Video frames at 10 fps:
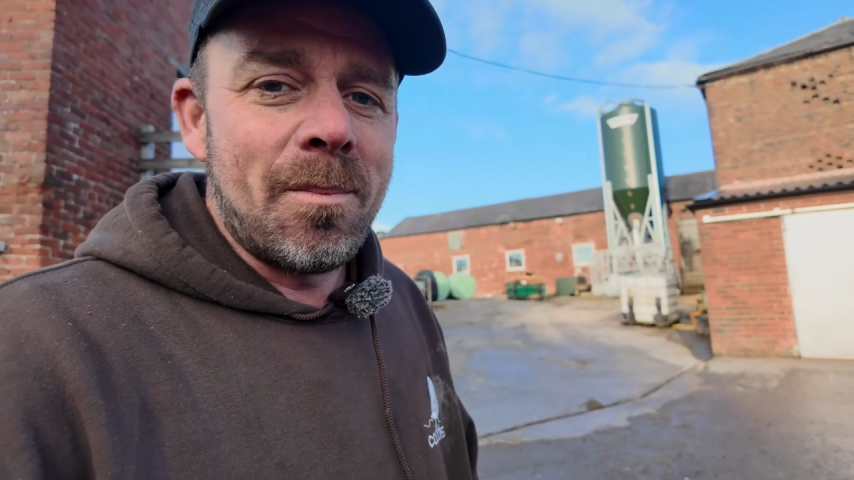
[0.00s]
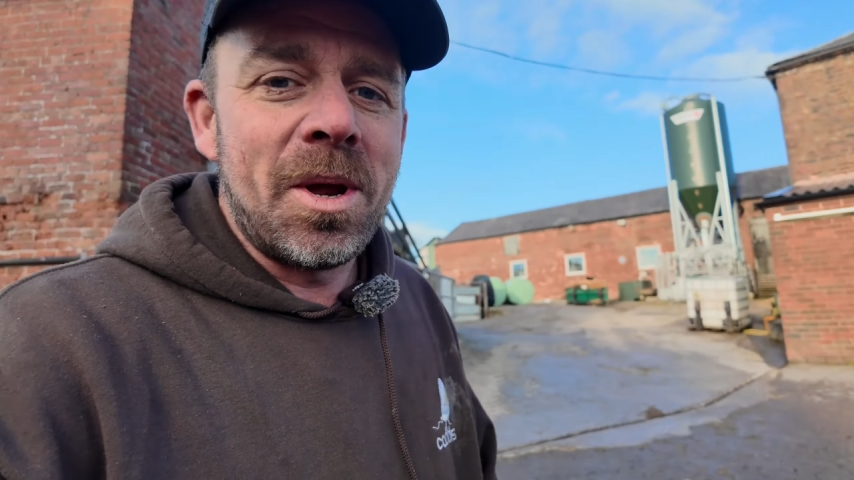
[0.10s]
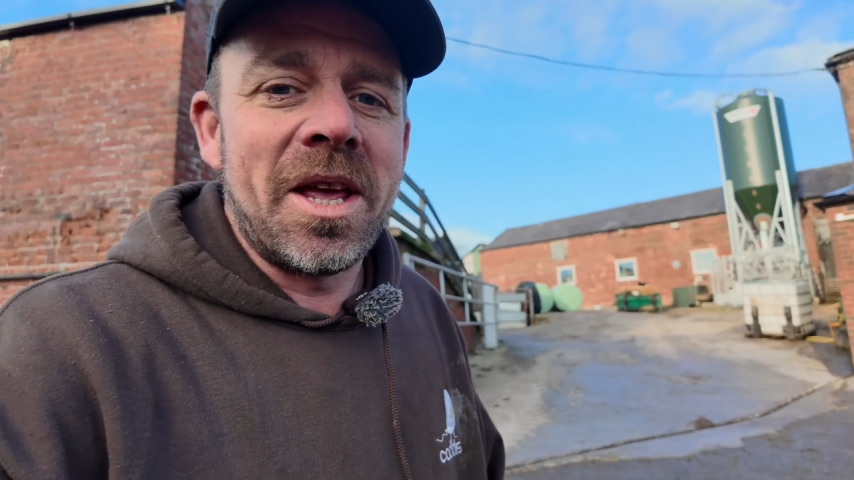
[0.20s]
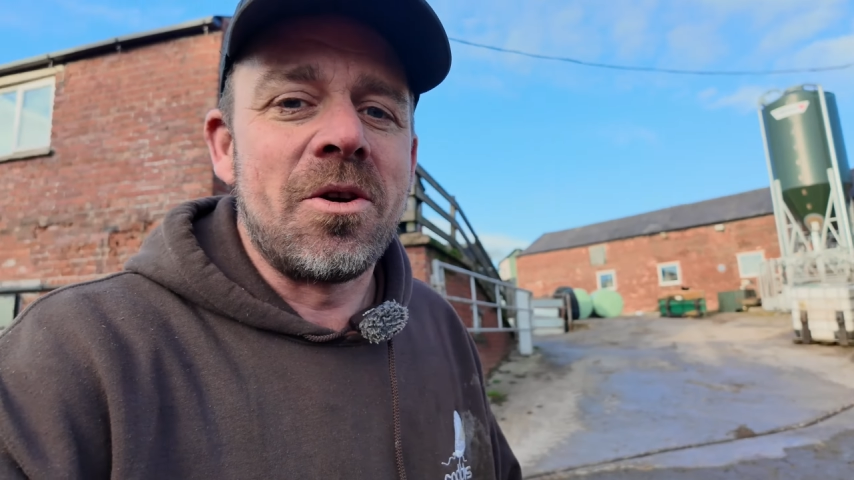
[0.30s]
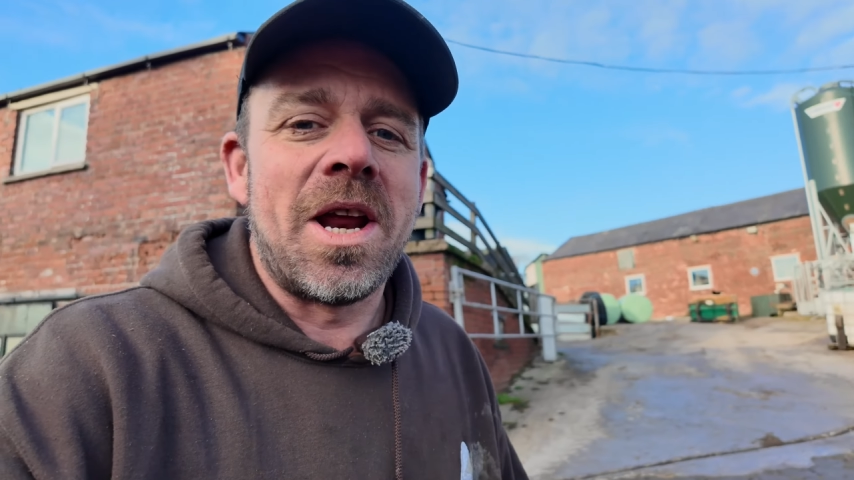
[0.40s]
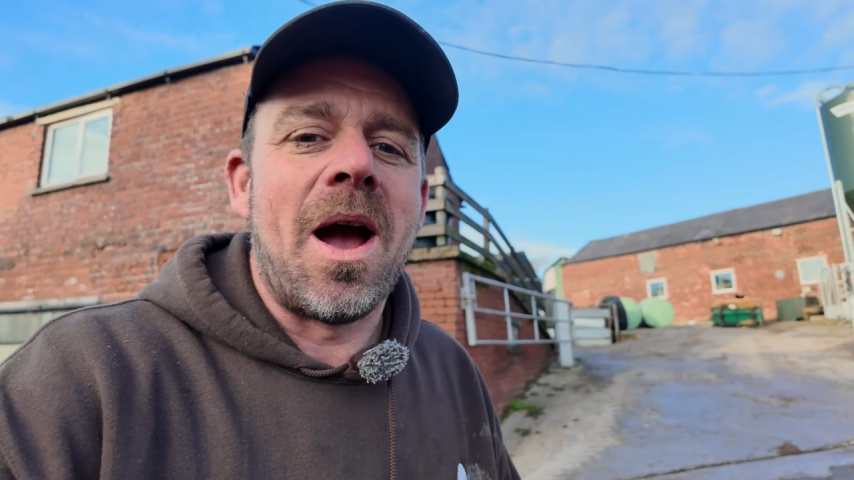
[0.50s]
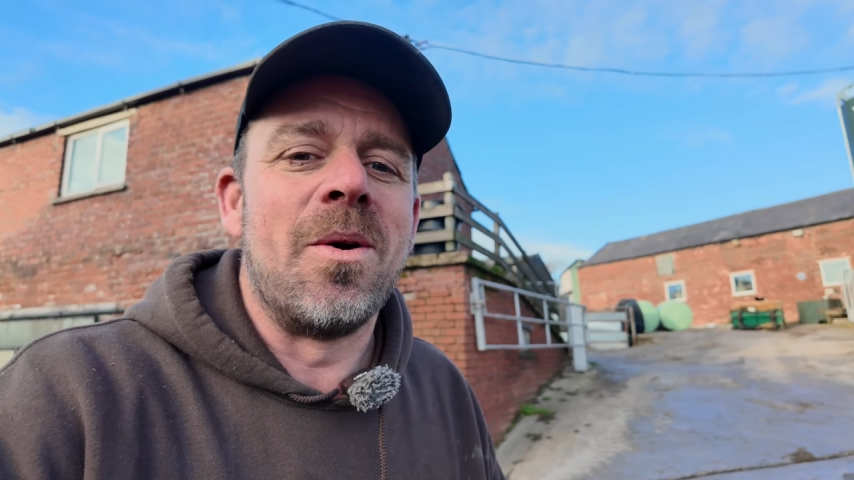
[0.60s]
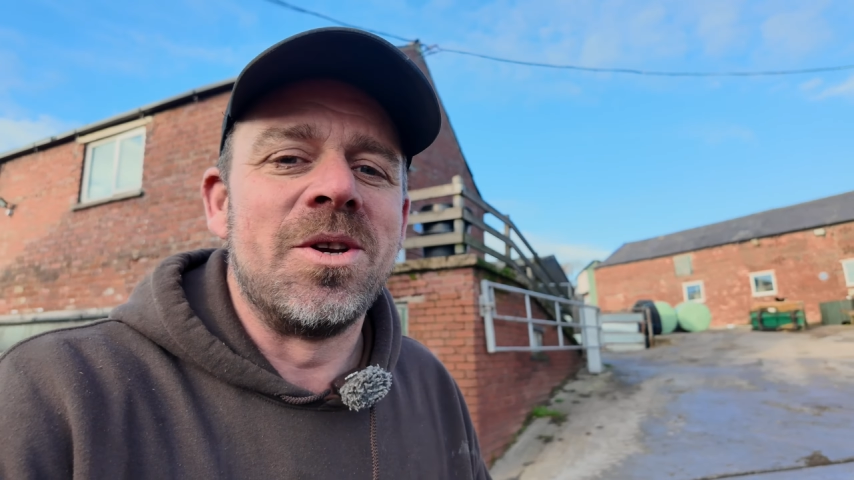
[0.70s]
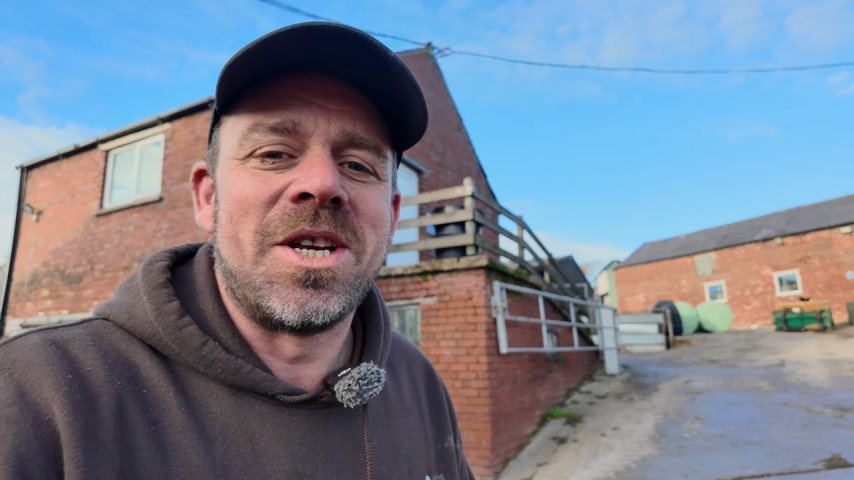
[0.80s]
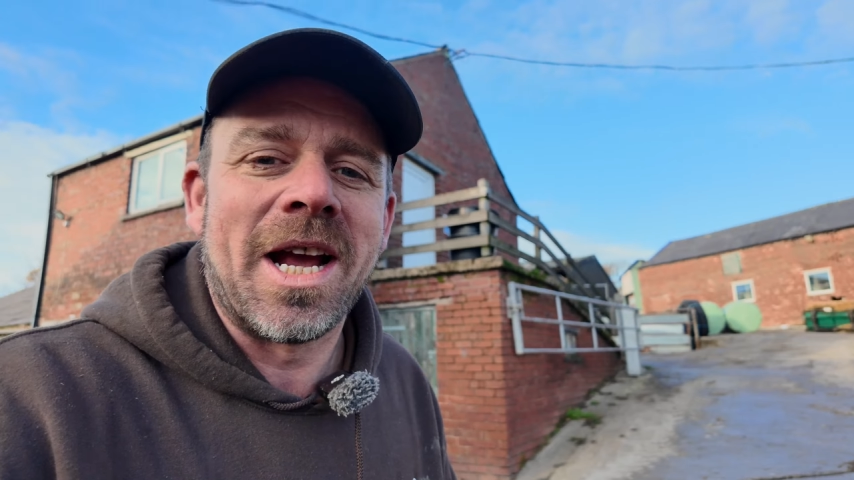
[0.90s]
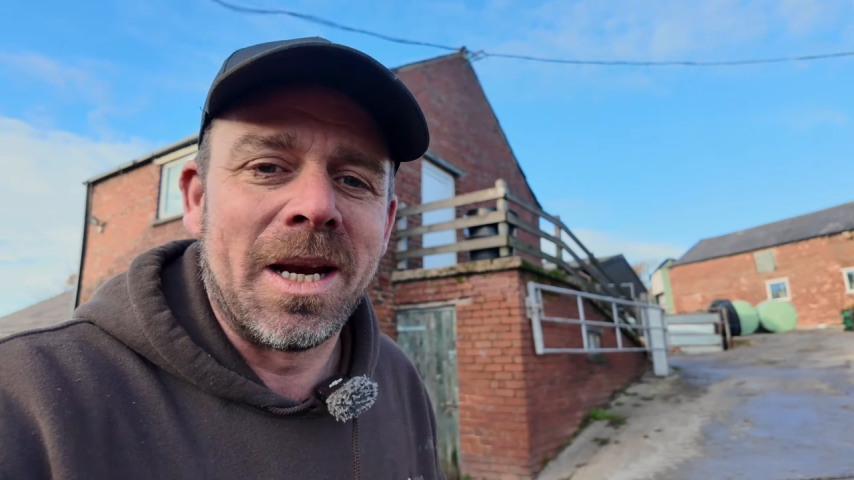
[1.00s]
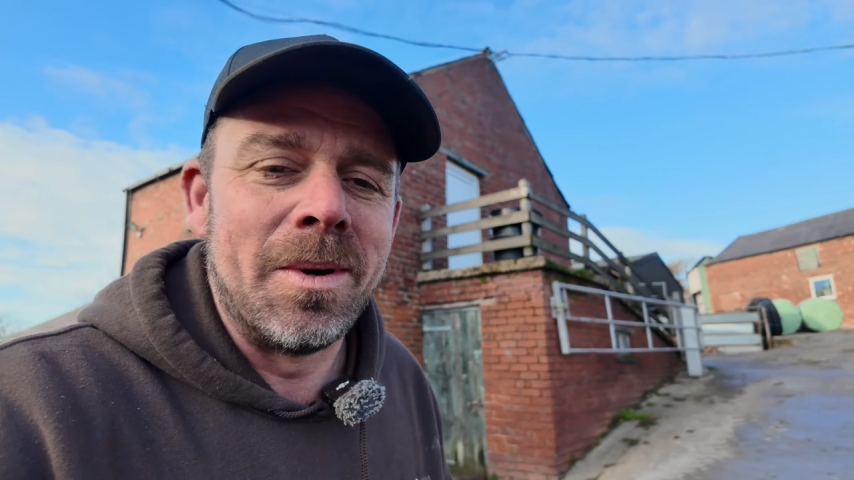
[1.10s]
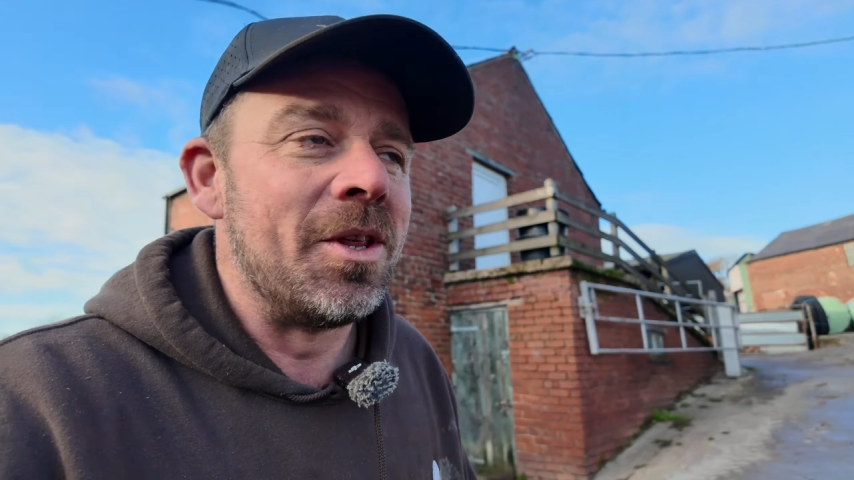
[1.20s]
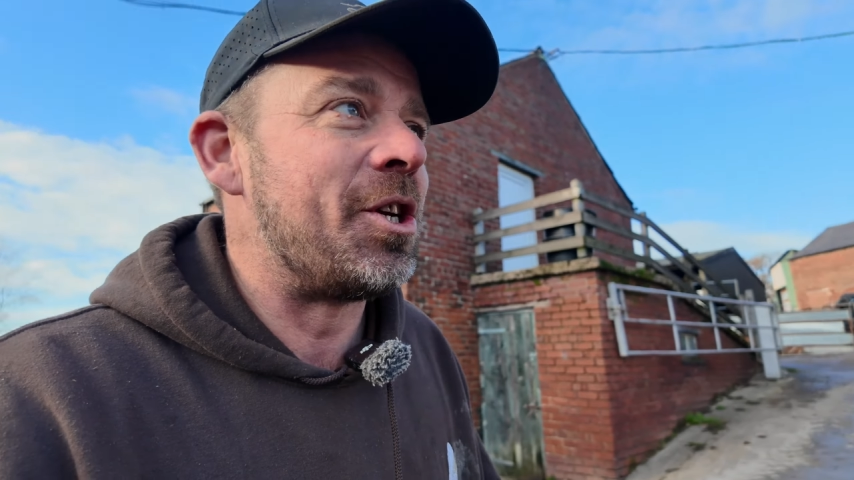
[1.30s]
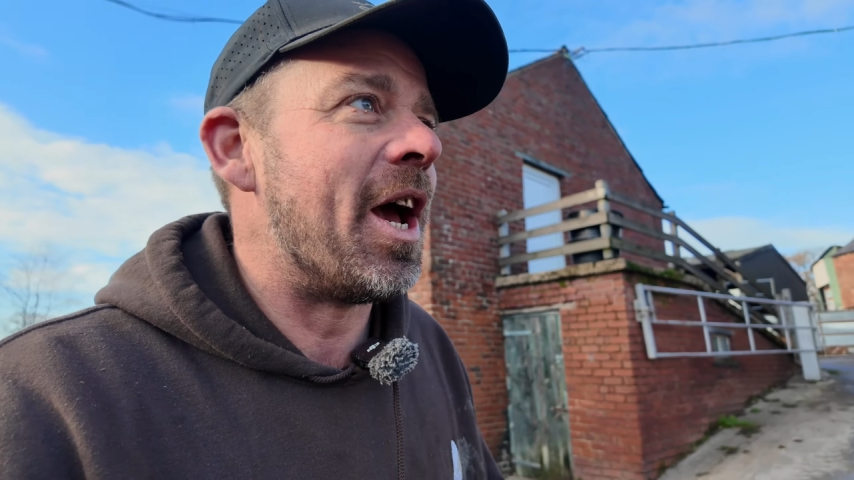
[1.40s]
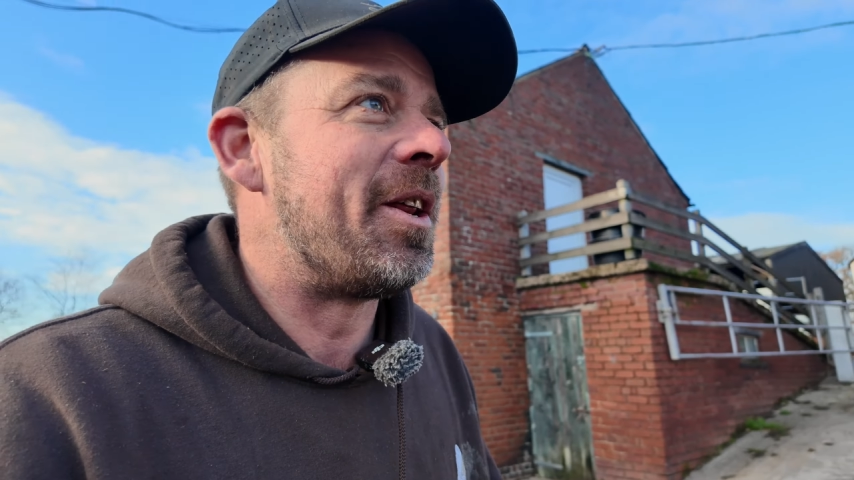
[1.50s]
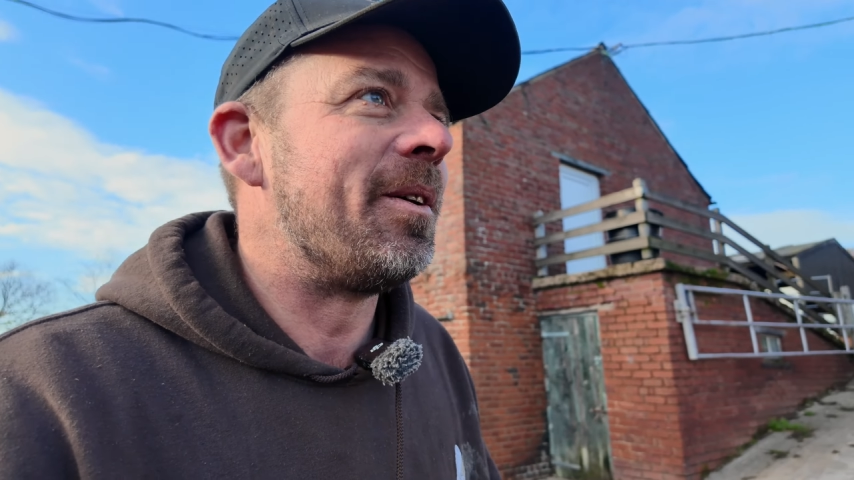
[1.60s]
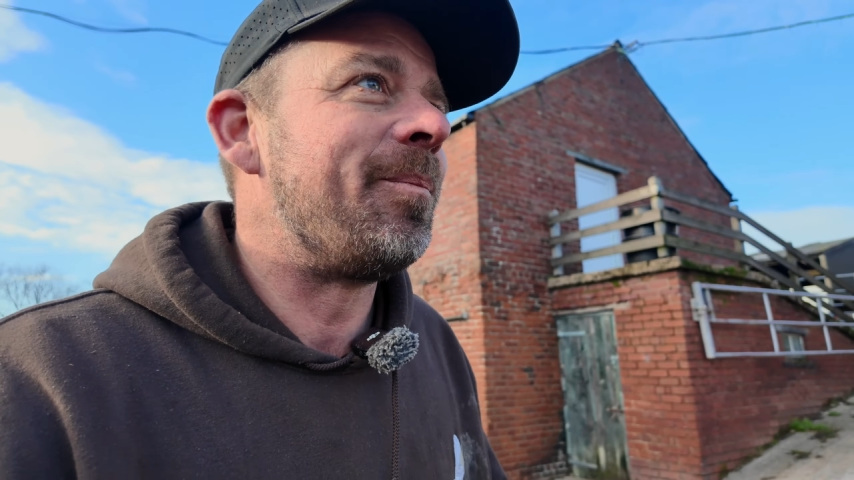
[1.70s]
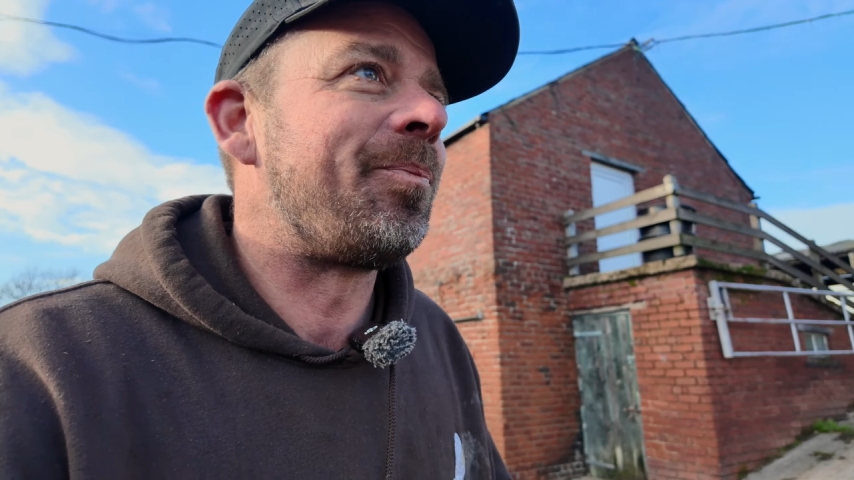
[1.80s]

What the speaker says: bloody good hours, stacking them in the shed.